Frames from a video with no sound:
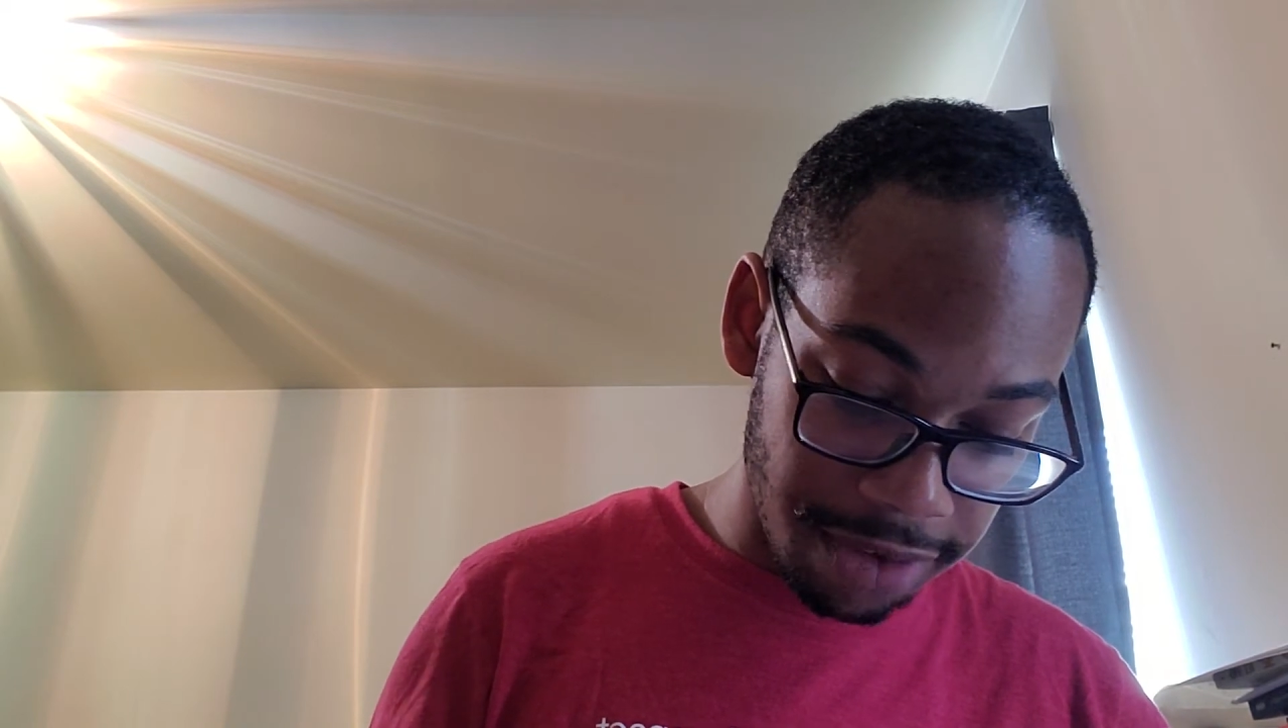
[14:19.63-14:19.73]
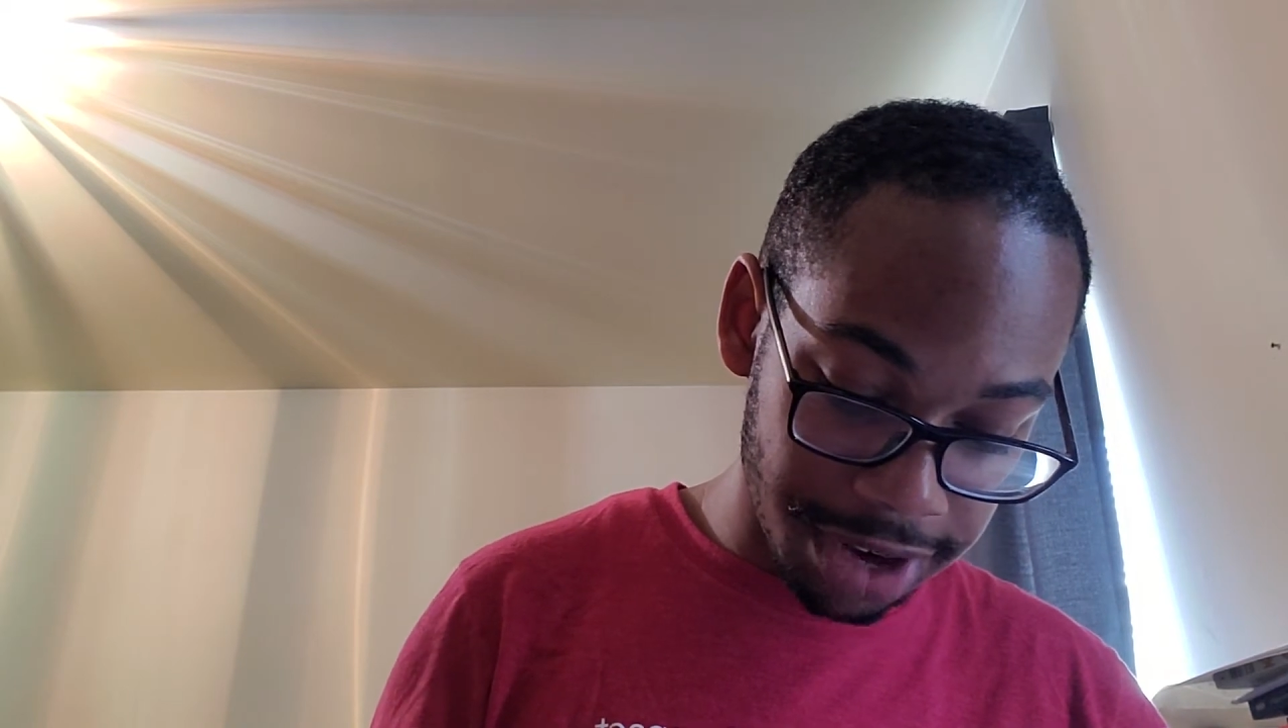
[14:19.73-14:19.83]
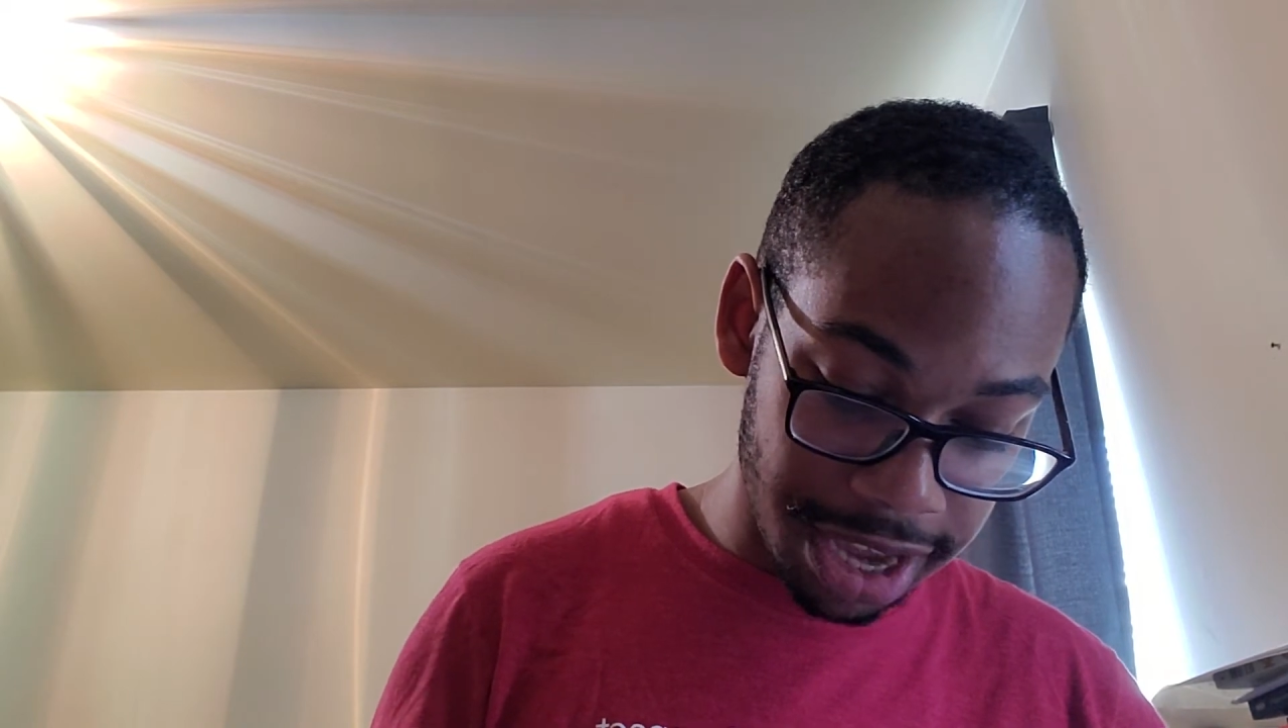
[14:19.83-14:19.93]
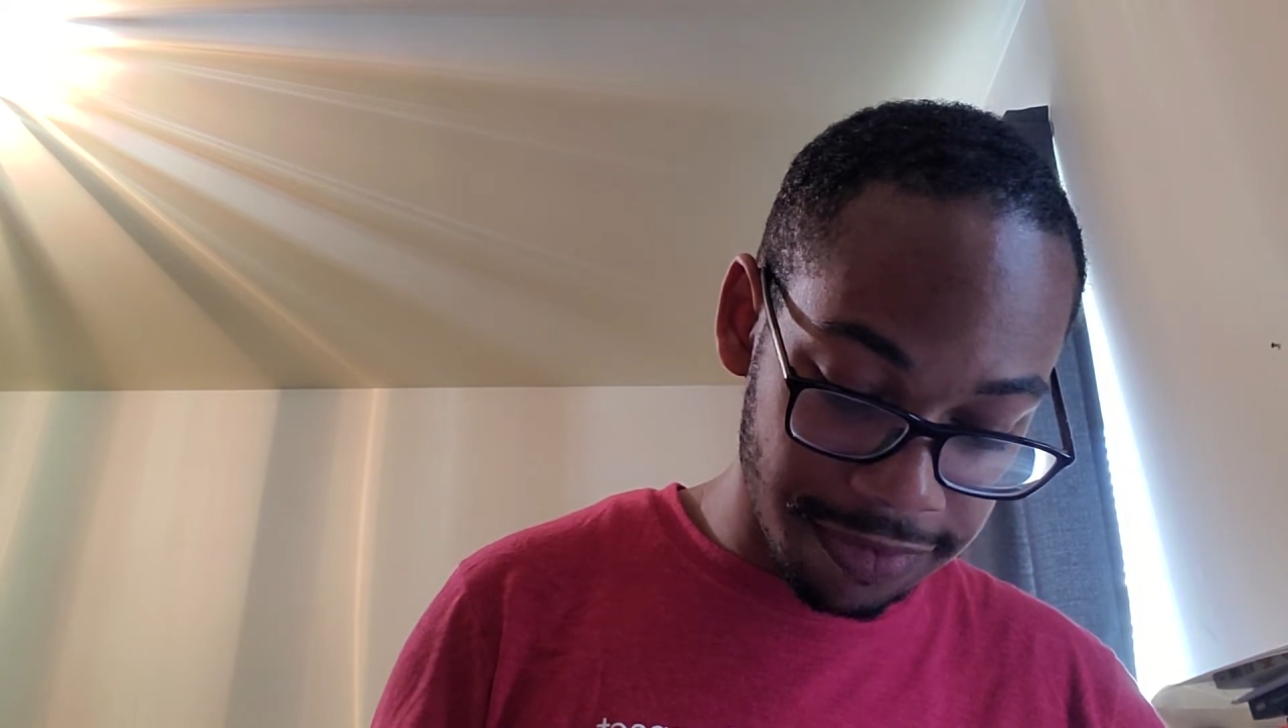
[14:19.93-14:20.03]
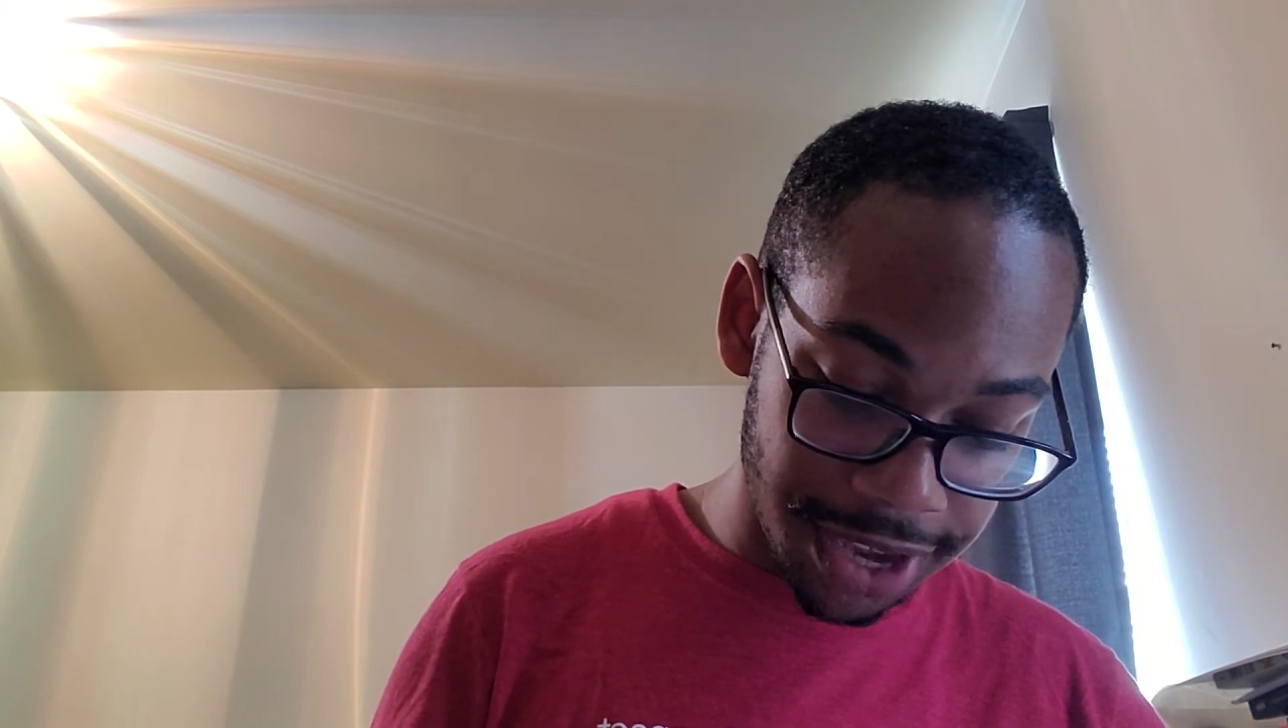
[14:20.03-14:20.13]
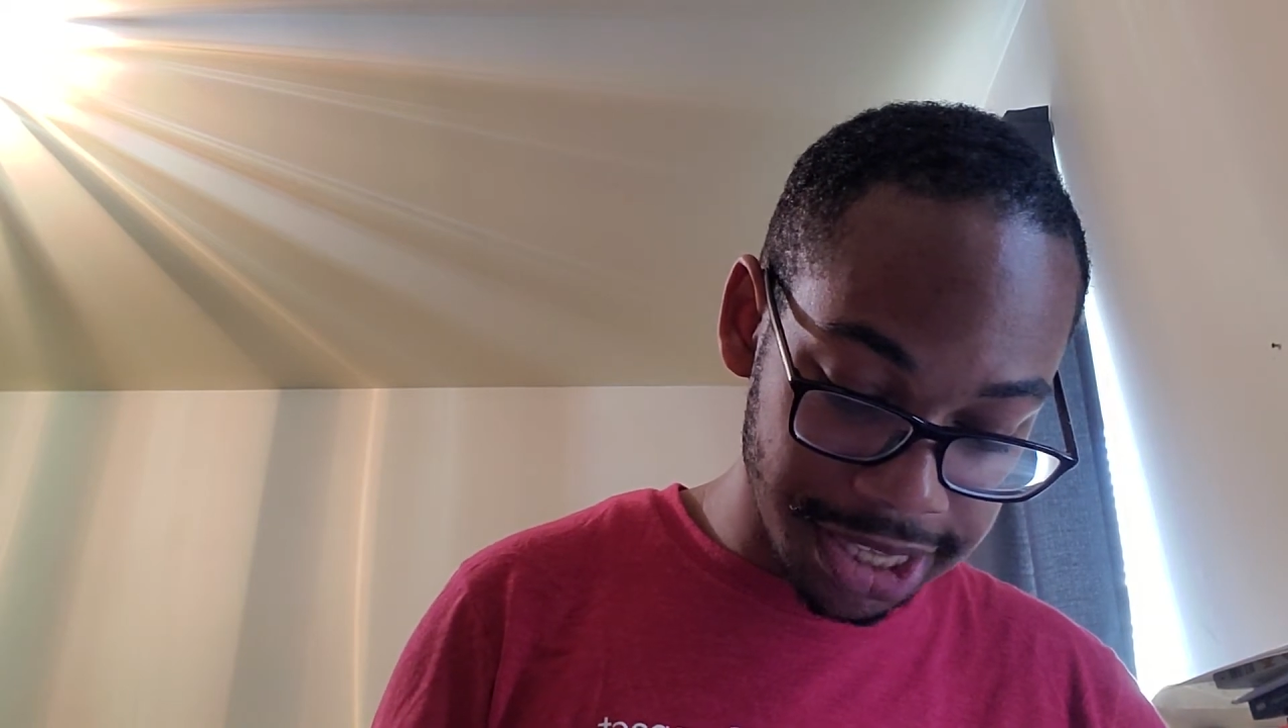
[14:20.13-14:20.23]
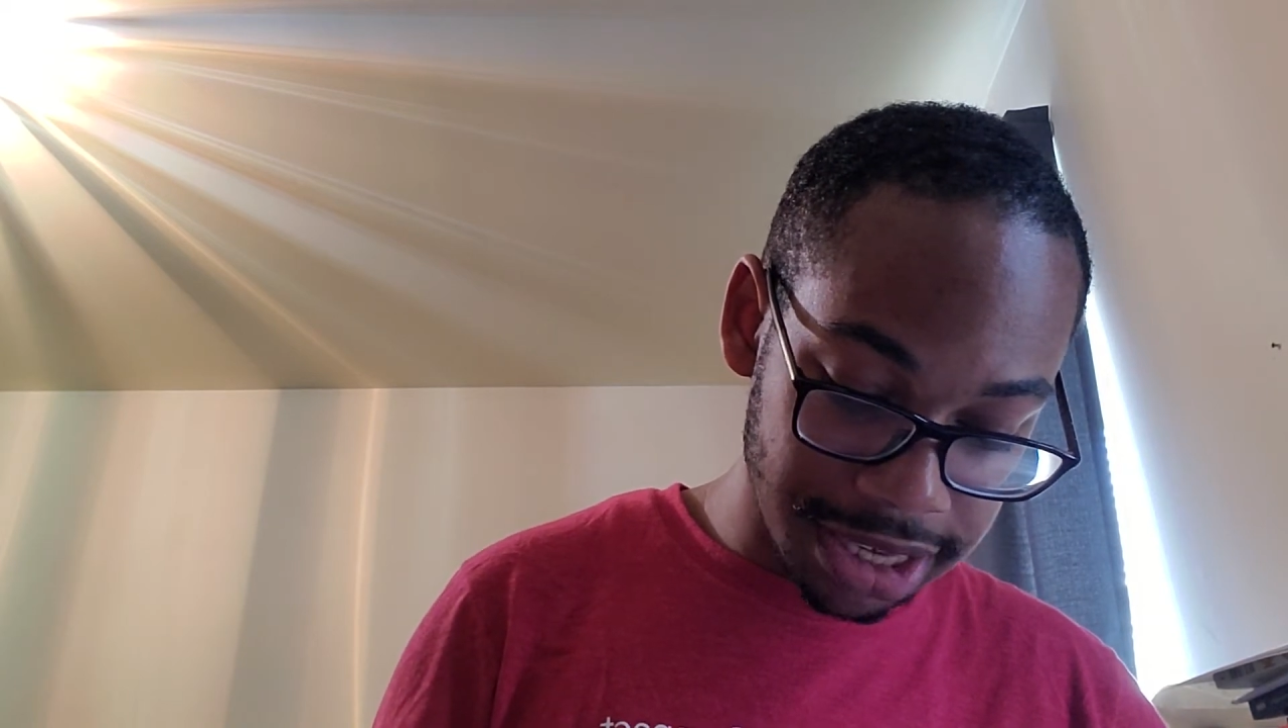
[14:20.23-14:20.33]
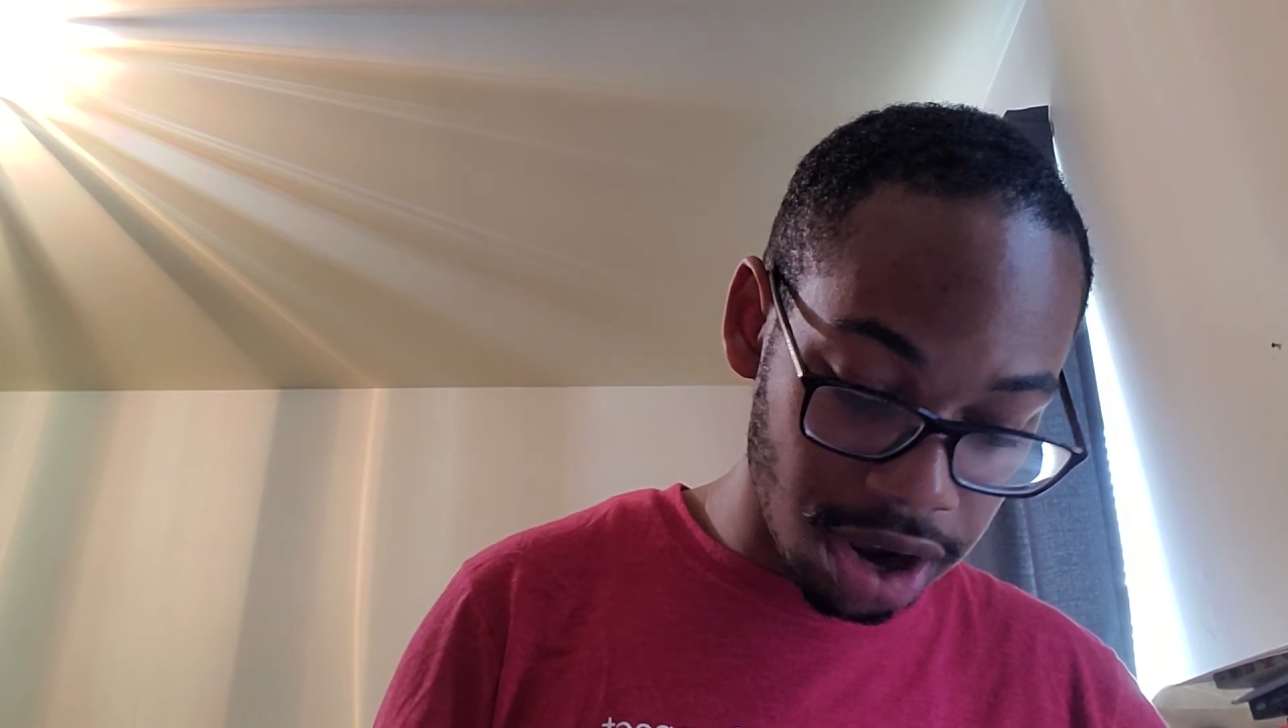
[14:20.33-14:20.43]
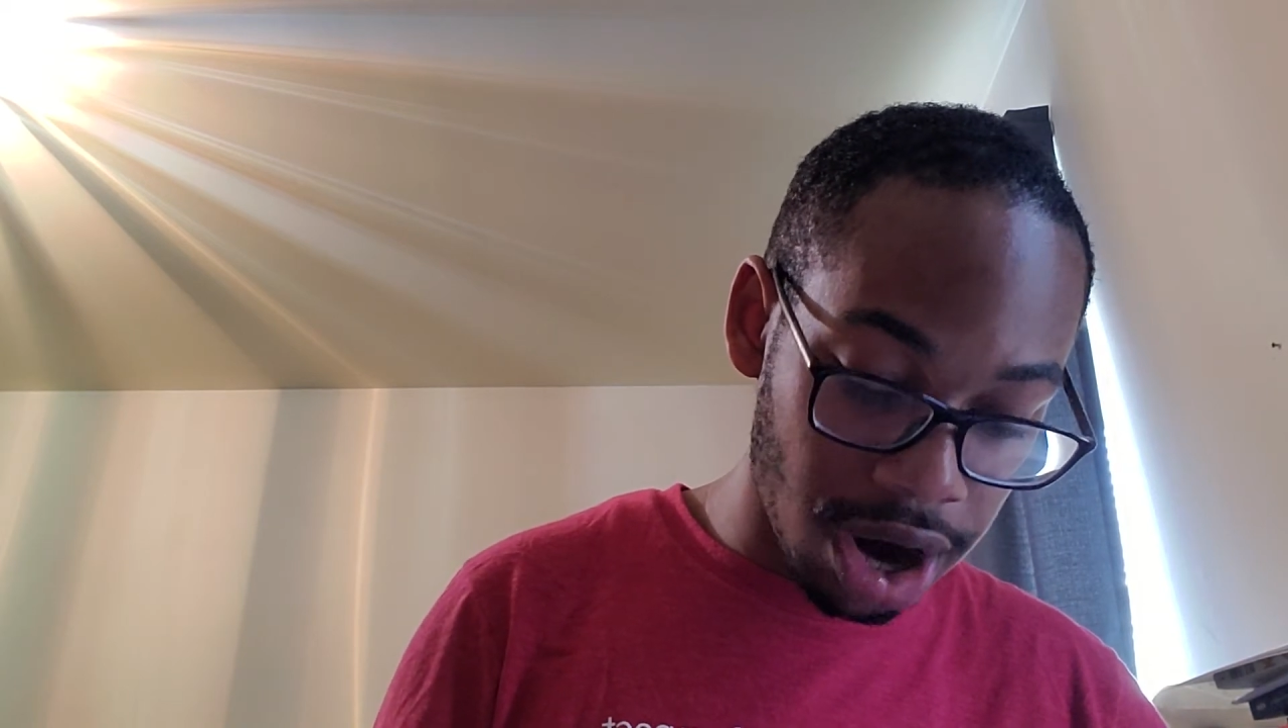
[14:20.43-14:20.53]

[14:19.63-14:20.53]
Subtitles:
every advance in the